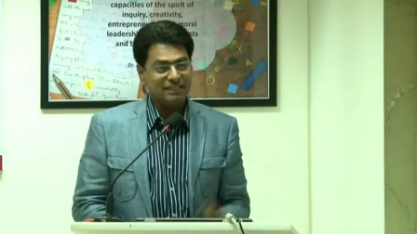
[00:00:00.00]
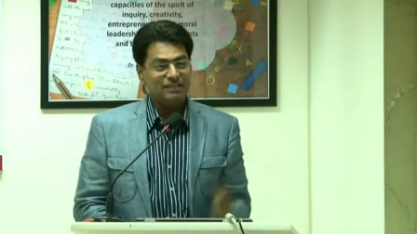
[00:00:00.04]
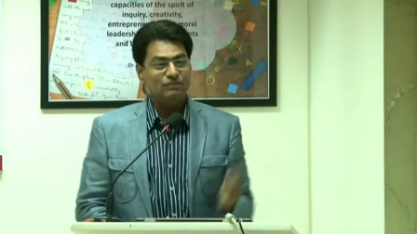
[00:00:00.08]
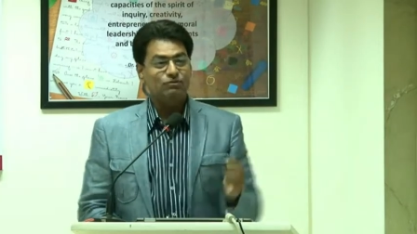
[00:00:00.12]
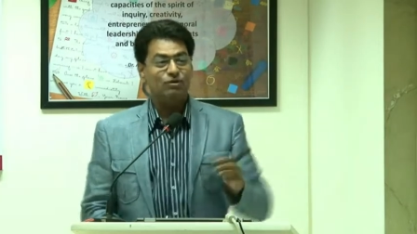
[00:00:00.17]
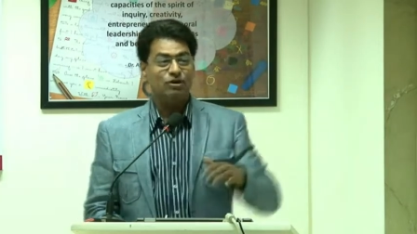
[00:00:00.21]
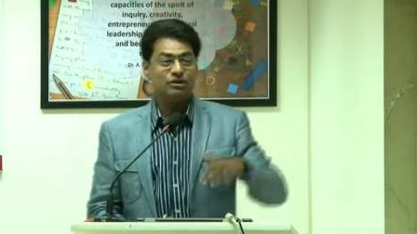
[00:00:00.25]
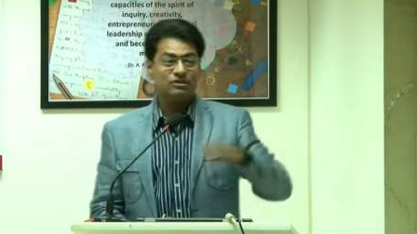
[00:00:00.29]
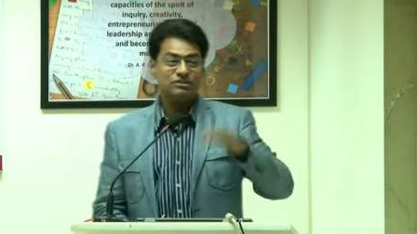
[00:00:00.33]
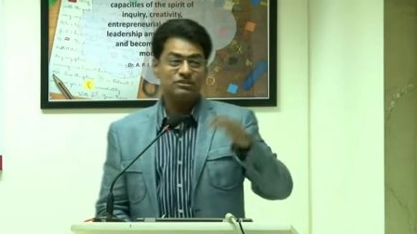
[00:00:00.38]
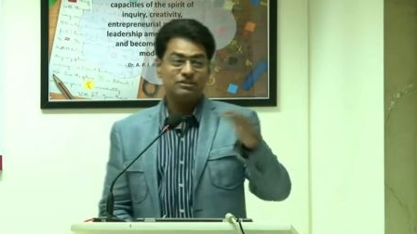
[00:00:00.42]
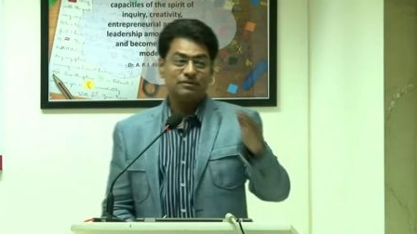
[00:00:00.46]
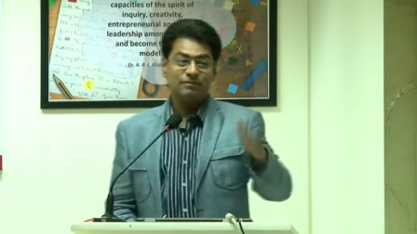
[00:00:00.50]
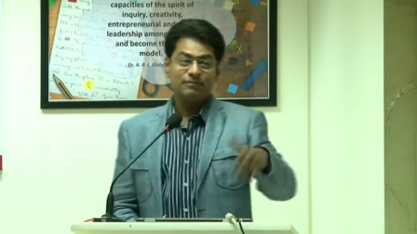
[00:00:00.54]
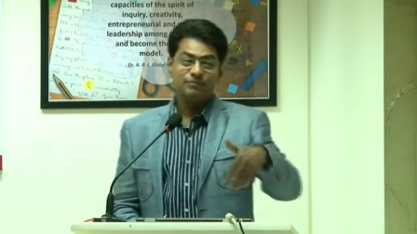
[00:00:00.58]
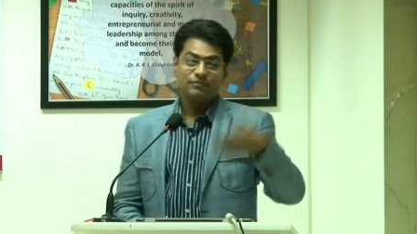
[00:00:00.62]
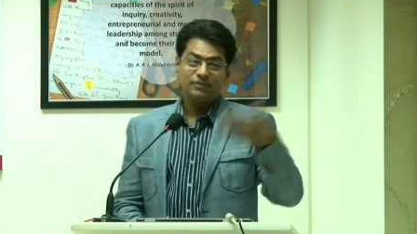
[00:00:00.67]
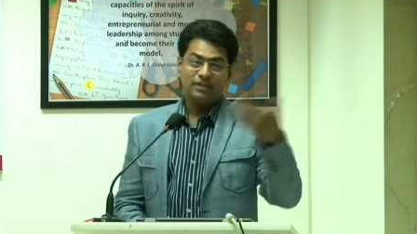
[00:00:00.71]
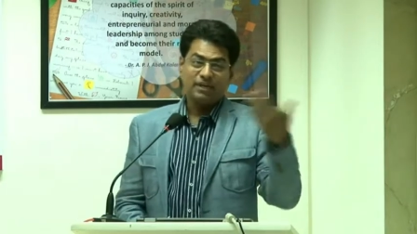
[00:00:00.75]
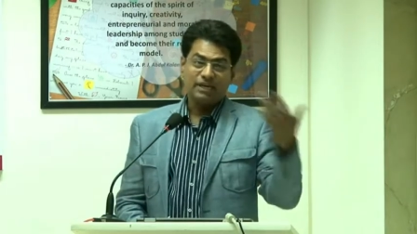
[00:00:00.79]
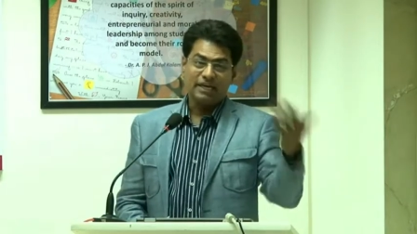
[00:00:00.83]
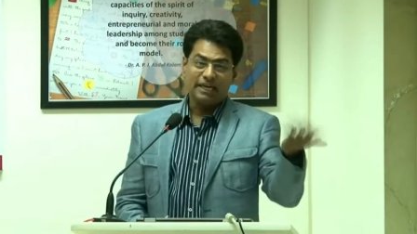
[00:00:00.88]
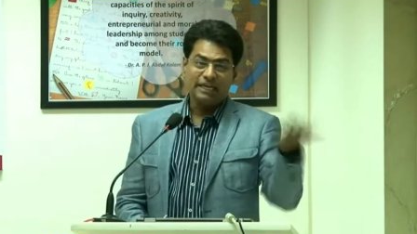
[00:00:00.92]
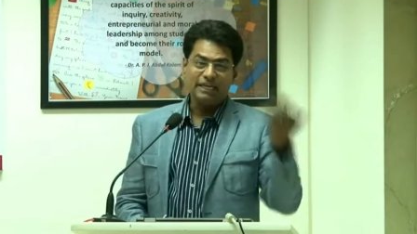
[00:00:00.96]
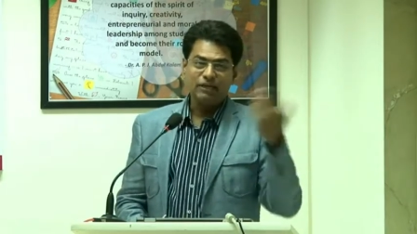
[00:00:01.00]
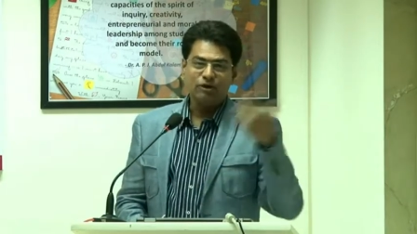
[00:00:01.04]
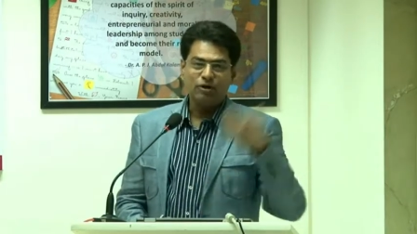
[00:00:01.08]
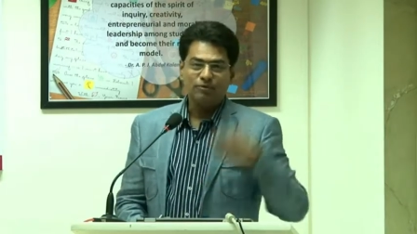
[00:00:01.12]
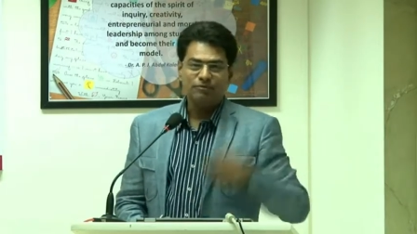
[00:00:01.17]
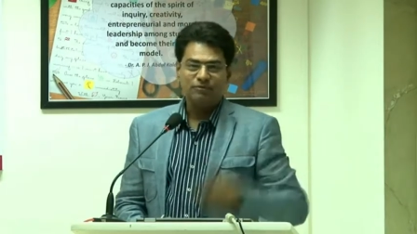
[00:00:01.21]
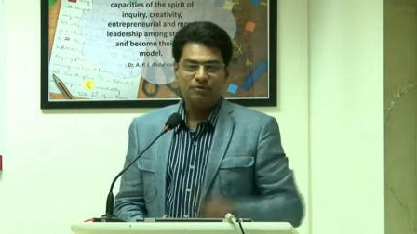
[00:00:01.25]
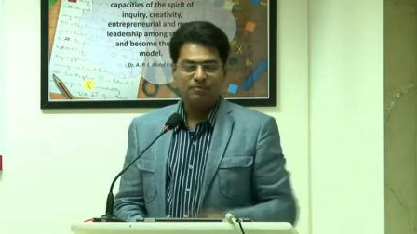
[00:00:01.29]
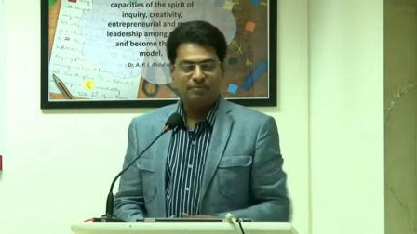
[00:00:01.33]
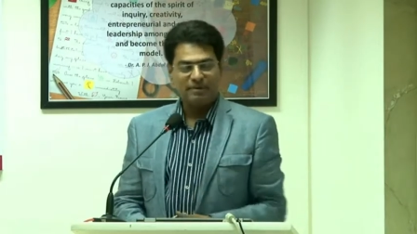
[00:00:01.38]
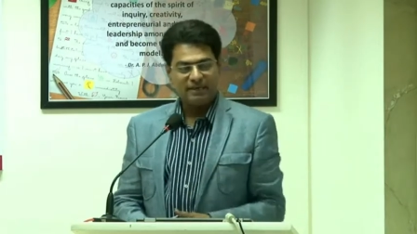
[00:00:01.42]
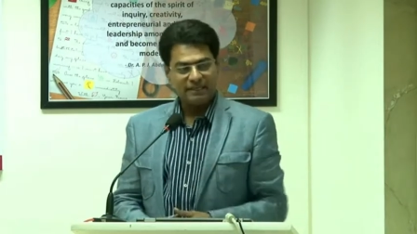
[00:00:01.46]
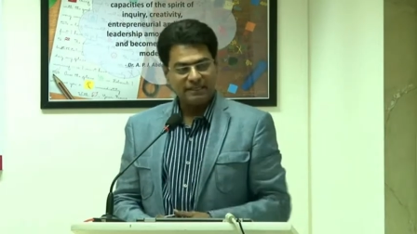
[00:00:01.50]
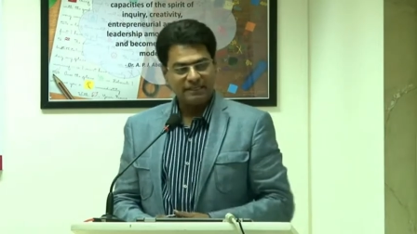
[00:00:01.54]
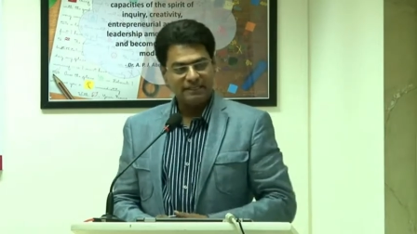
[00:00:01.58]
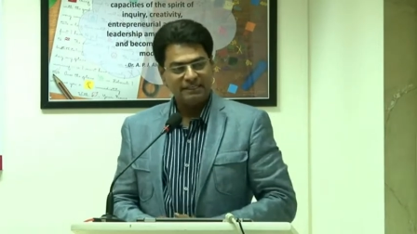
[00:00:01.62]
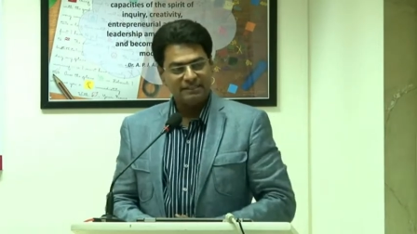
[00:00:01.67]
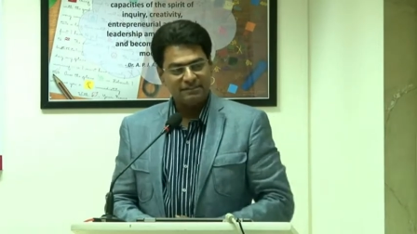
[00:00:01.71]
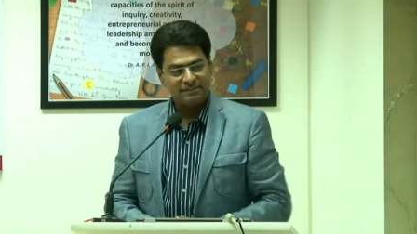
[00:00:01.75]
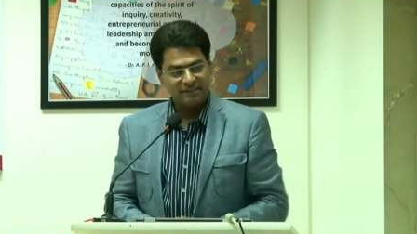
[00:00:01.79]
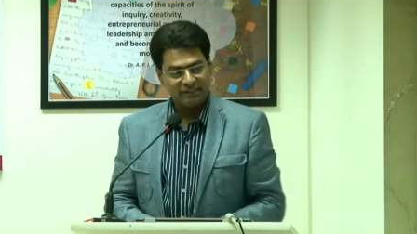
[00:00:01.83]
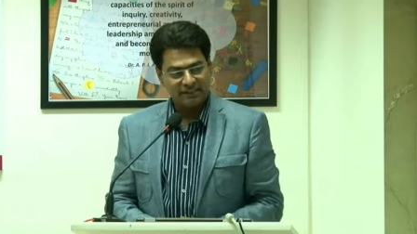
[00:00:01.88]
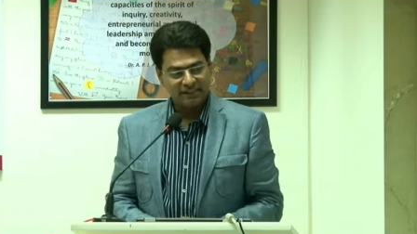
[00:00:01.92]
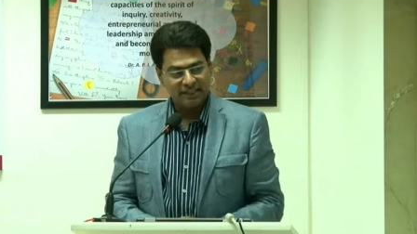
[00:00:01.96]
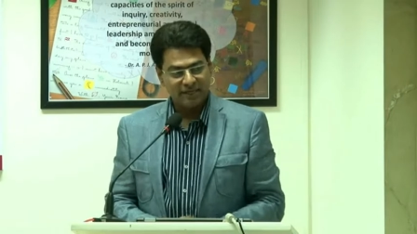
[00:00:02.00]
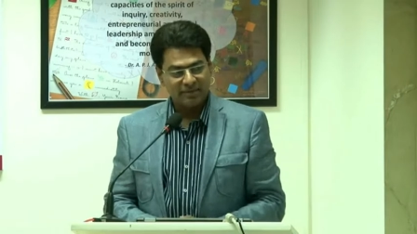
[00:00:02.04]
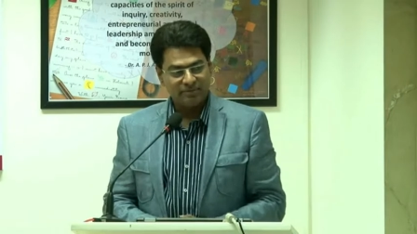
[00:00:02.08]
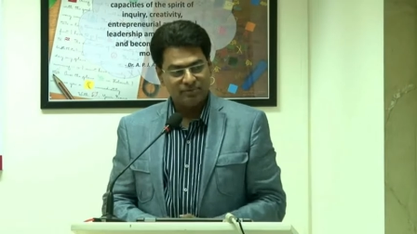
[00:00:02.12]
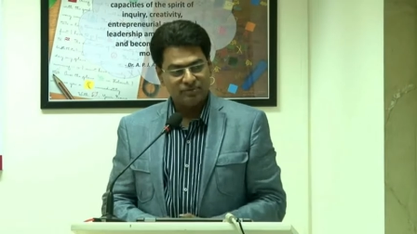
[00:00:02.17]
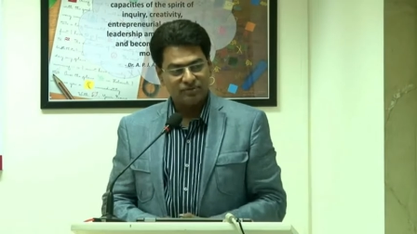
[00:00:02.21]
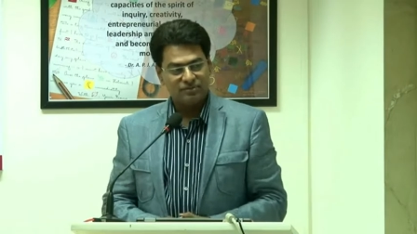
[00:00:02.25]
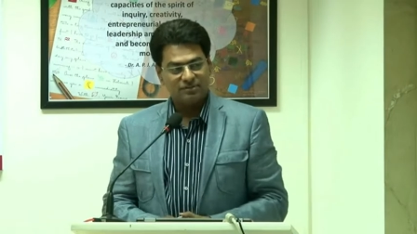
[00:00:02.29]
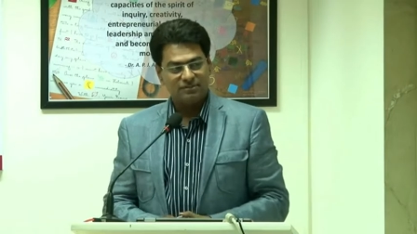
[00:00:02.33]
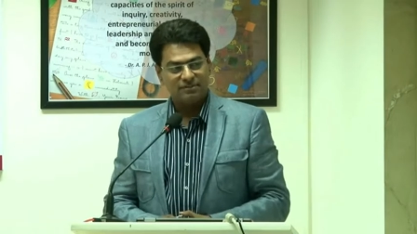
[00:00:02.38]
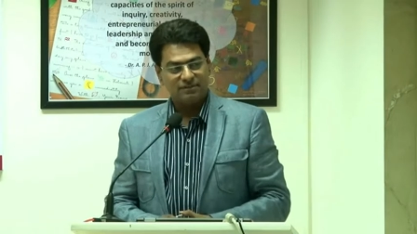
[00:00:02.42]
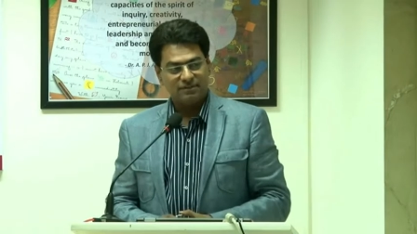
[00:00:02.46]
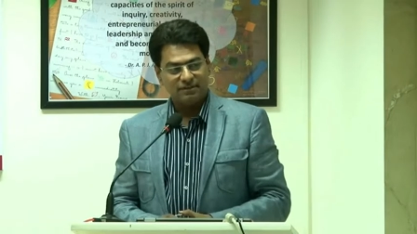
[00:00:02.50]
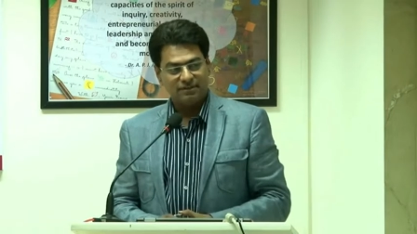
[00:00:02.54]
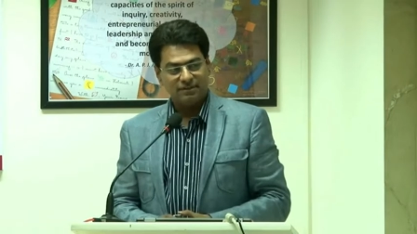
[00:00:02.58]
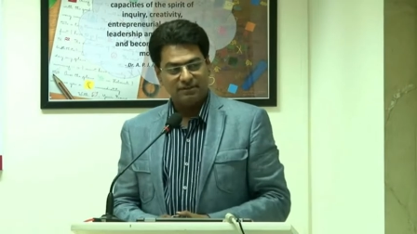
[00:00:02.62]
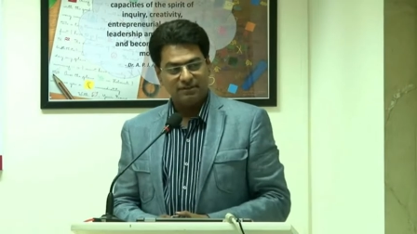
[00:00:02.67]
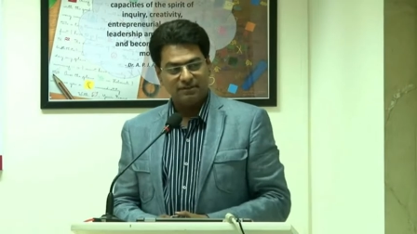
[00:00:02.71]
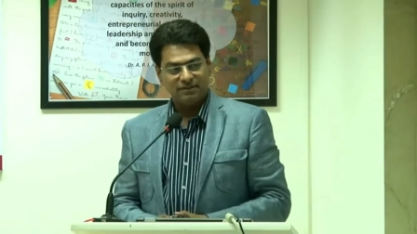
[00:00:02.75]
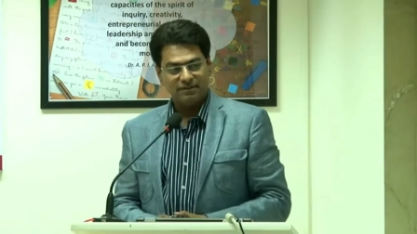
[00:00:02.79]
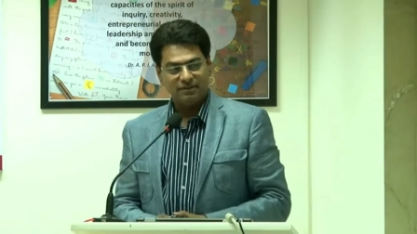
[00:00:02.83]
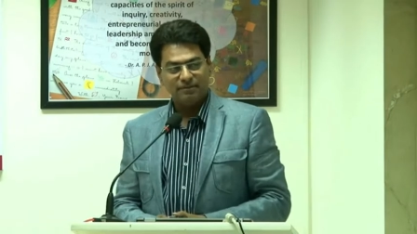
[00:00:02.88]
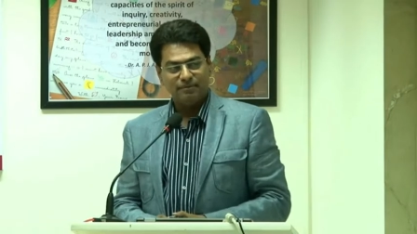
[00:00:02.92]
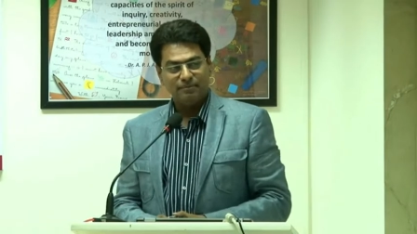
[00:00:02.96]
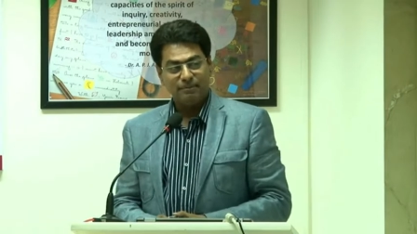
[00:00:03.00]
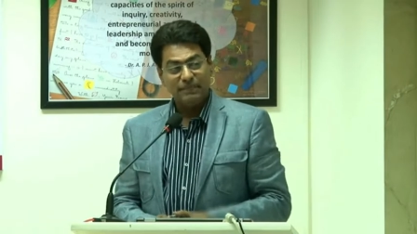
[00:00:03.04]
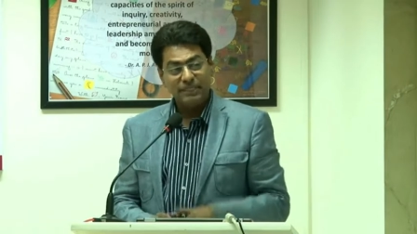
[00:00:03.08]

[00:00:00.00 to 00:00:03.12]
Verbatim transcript: He was helicopter pilot in Saddam's uh,